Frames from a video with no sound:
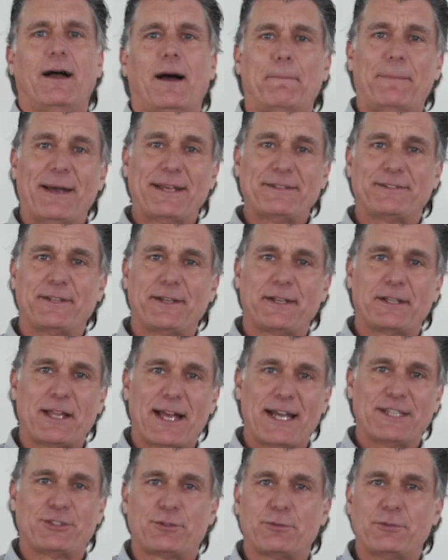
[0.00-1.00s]
A
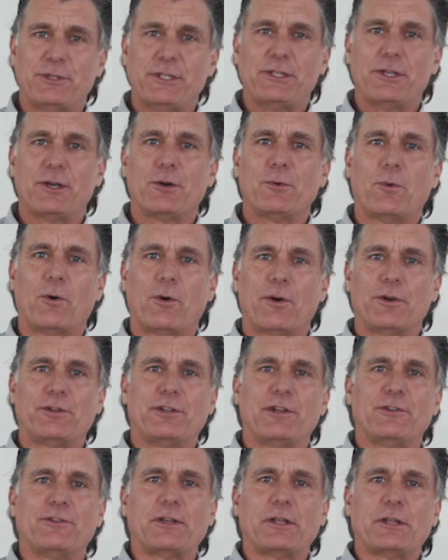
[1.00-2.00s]
best-in-class 3-year
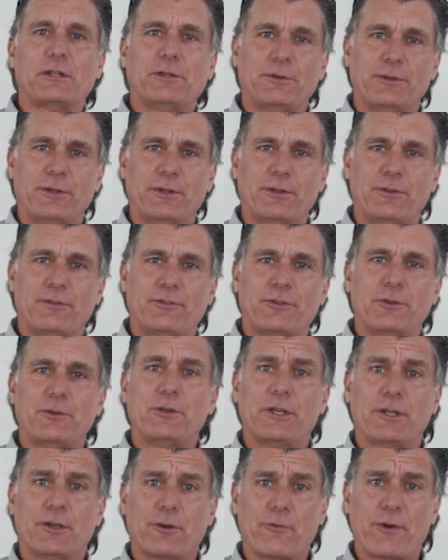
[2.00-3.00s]
warranty is included, so you
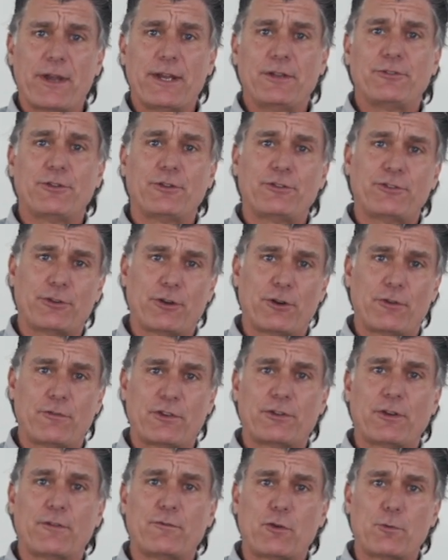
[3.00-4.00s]
can arrange the
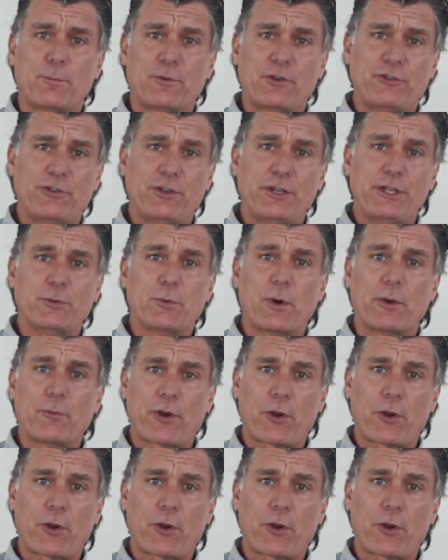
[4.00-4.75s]
service of your machine when